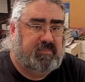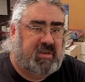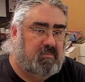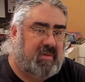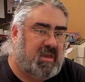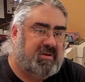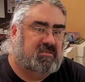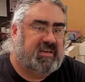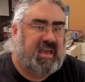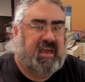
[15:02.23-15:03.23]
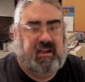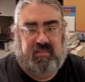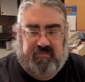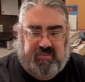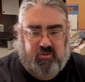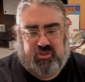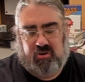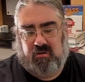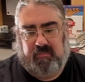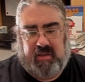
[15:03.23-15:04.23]
but you may be able to get in the
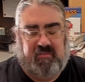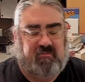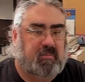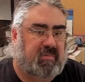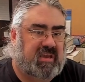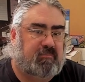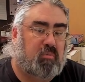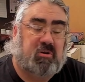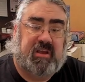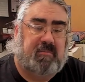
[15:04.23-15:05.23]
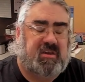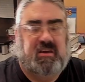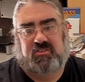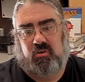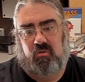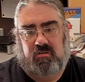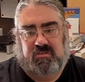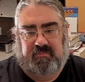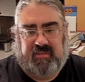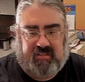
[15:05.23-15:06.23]
future, or maybe from the Board Game Geek store or
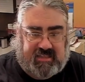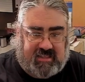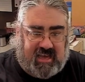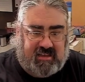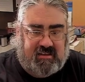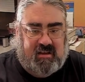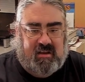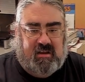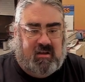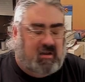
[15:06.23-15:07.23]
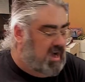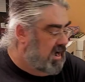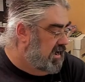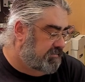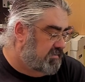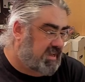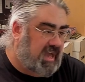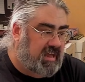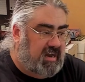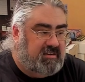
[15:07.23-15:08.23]
something like that. Uh,
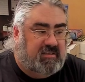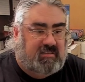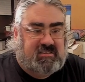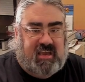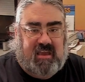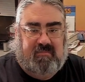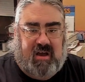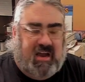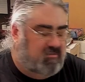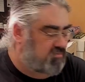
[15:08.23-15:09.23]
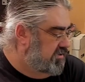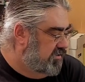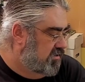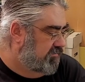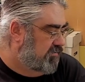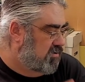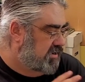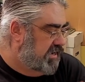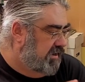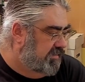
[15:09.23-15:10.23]
again, I dig this game. I am really looking forward to
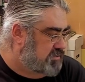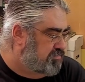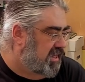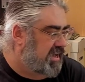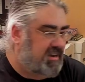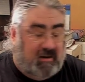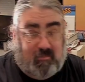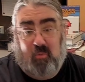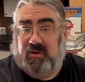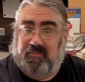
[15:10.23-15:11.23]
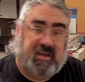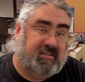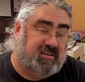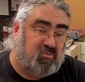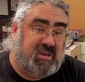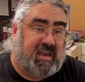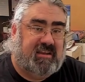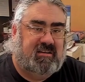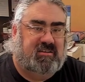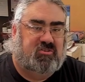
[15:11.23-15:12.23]
getting this played. I'm hoping to play this
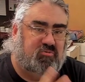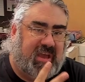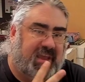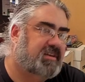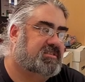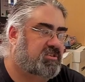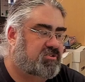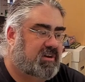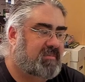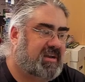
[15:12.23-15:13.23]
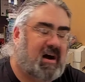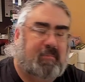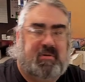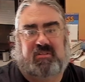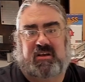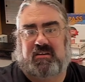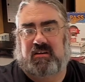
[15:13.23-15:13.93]
weekend. In two days, I should get my copy played.